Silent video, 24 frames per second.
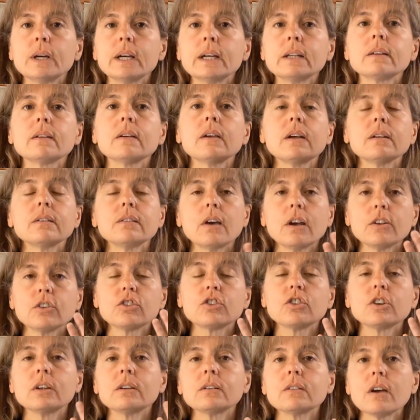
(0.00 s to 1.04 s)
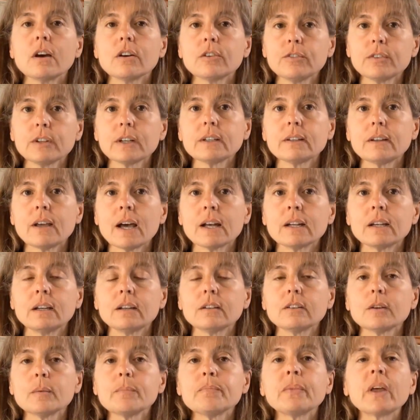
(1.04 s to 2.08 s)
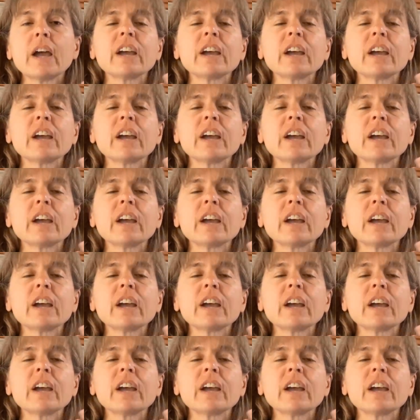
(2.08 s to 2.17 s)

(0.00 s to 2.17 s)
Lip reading: it, touched it, tongue flicked at it.